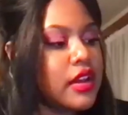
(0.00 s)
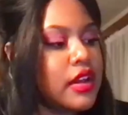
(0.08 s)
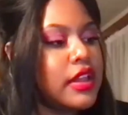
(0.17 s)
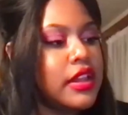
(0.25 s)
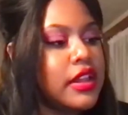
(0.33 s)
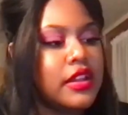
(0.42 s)

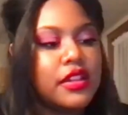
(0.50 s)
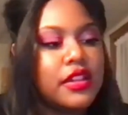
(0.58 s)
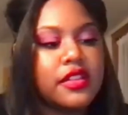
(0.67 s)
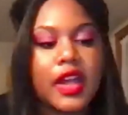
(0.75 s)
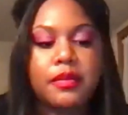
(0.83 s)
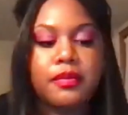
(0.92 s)
is.
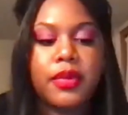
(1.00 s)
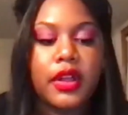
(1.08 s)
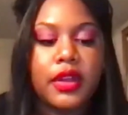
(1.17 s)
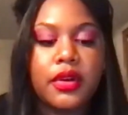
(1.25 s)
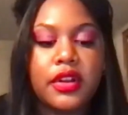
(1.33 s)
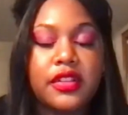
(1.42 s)
I'm probably
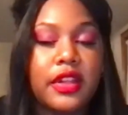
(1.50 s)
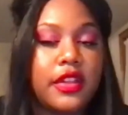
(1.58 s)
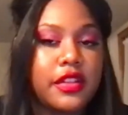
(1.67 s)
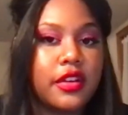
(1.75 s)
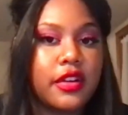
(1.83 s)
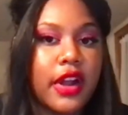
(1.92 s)
going to say these
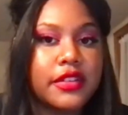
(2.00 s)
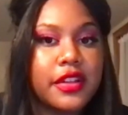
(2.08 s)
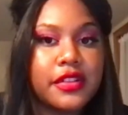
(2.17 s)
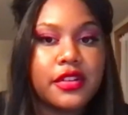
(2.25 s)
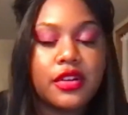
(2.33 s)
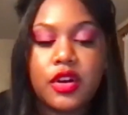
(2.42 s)
incorrectly,
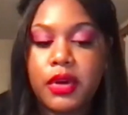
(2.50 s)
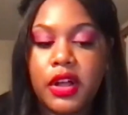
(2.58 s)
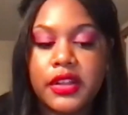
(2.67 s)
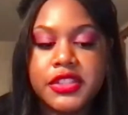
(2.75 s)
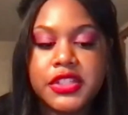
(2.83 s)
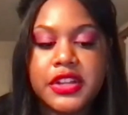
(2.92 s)
so
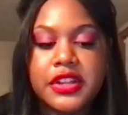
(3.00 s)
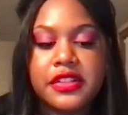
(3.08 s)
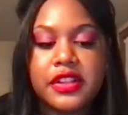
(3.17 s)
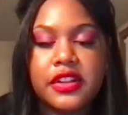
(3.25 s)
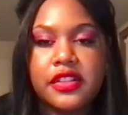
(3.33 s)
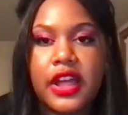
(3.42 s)
apologies.
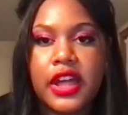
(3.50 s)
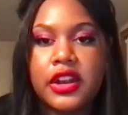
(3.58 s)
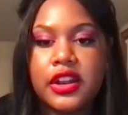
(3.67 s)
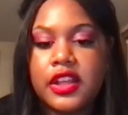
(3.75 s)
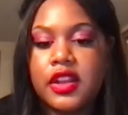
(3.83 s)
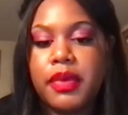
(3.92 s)
It is
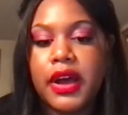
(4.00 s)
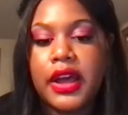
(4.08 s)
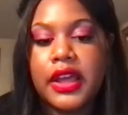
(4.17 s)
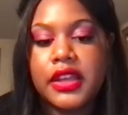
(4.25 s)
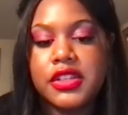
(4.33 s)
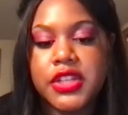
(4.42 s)
edited
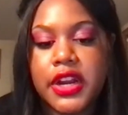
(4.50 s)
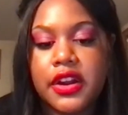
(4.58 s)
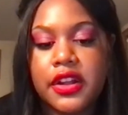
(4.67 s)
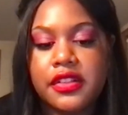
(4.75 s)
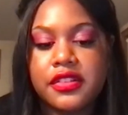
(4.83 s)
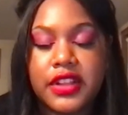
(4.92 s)
by
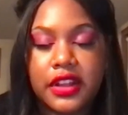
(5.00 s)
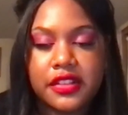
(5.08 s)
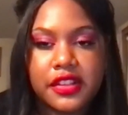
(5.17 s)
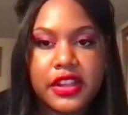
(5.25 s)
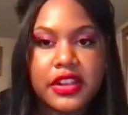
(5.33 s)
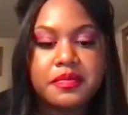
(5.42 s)
Ajaris
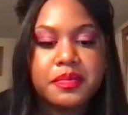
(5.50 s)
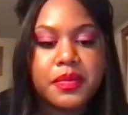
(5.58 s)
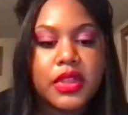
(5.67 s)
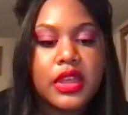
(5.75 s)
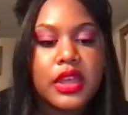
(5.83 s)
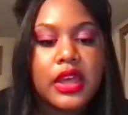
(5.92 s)
Dixon
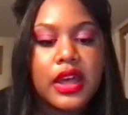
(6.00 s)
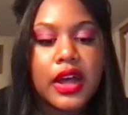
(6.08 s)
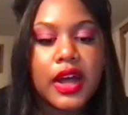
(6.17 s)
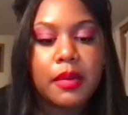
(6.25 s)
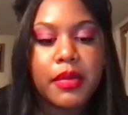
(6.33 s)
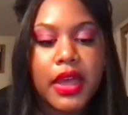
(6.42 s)

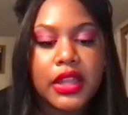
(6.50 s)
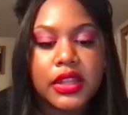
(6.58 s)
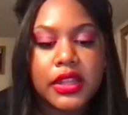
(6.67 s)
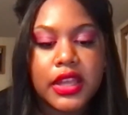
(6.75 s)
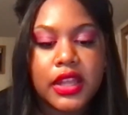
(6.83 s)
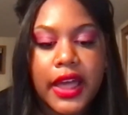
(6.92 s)
and
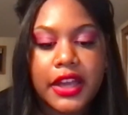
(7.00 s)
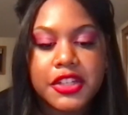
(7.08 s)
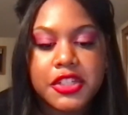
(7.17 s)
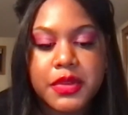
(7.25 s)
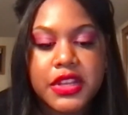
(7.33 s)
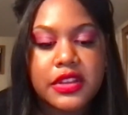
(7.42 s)
Leah
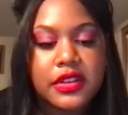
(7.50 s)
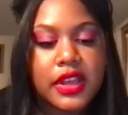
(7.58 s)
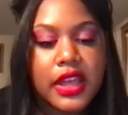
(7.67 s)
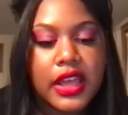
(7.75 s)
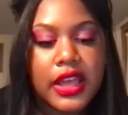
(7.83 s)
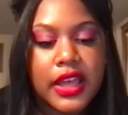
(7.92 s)
Lakshmi
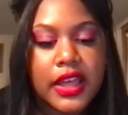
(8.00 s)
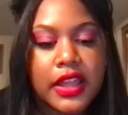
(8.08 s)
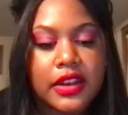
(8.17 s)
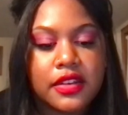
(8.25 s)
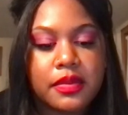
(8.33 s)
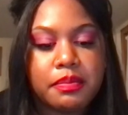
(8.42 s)

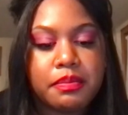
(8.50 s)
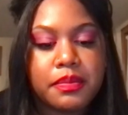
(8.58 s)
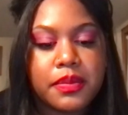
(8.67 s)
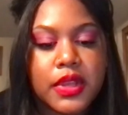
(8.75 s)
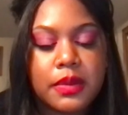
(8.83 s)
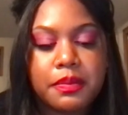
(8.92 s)
and
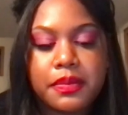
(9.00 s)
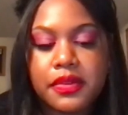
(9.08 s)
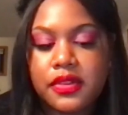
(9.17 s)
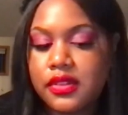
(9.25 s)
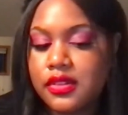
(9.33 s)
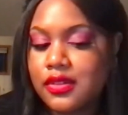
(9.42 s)

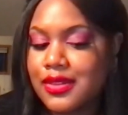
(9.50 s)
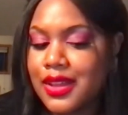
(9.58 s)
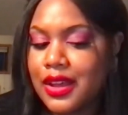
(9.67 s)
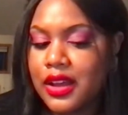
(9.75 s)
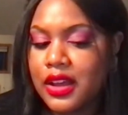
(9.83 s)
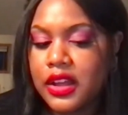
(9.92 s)

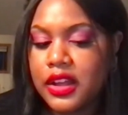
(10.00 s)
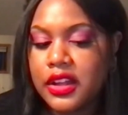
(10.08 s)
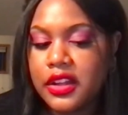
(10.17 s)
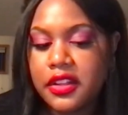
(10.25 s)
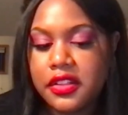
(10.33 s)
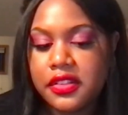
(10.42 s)

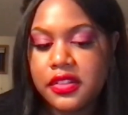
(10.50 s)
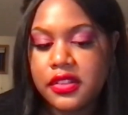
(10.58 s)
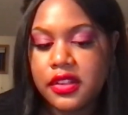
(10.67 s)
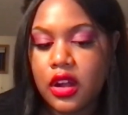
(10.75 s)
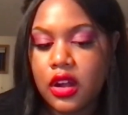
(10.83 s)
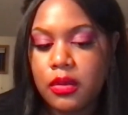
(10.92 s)
Peepsna
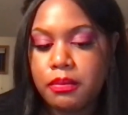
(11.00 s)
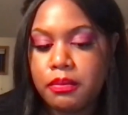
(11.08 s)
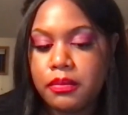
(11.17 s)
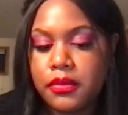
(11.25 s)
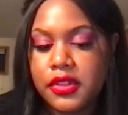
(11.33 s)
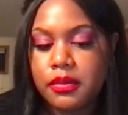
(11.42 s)

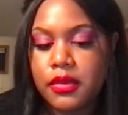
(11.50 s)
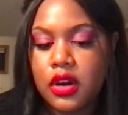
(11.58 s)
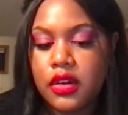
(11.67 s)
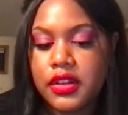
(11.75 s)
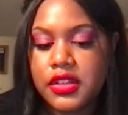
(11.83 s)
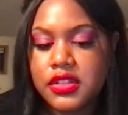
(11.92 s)

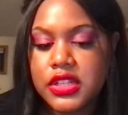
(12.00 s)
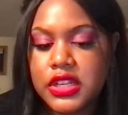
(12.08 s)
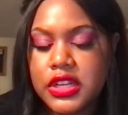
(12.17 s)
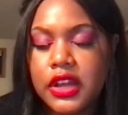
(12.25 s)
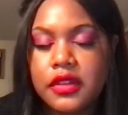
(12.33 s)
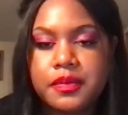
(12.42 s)

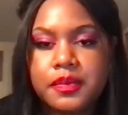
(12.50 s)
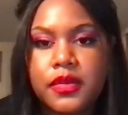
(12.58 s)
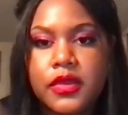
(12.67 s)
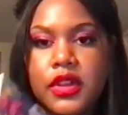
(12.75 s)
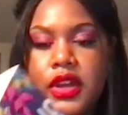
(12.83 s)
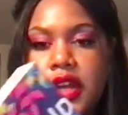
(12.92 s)
Samarasina.
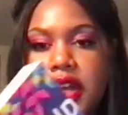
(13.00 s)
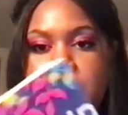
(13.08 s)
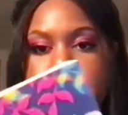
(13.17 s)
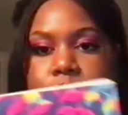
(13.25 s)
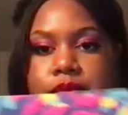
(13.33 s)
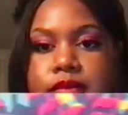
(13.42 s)

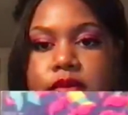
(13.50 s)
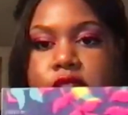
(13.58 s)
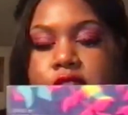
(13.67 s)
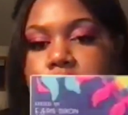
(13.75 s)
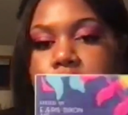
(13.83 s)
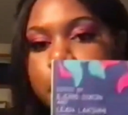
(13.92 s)
Sorry,
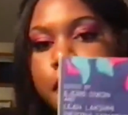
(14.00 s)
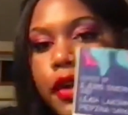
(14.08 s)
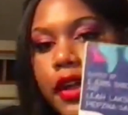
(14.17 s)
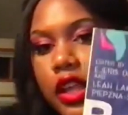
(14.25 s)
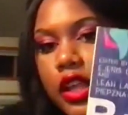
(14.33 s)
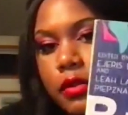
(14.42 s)
this is probably going
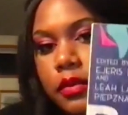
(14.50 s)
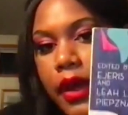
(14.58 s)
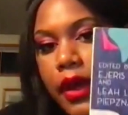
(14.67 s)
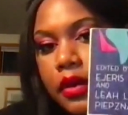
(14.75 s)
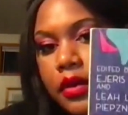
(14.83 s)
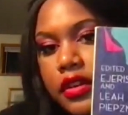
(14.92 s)
to be
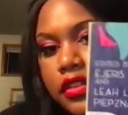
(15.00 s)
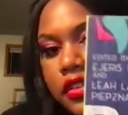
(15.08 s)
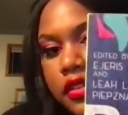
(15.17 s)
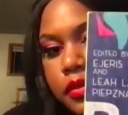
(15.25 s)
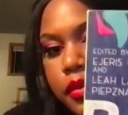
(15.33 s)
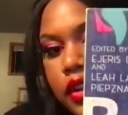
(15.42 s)
backwards,
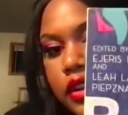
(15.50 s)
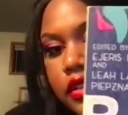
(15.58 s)
but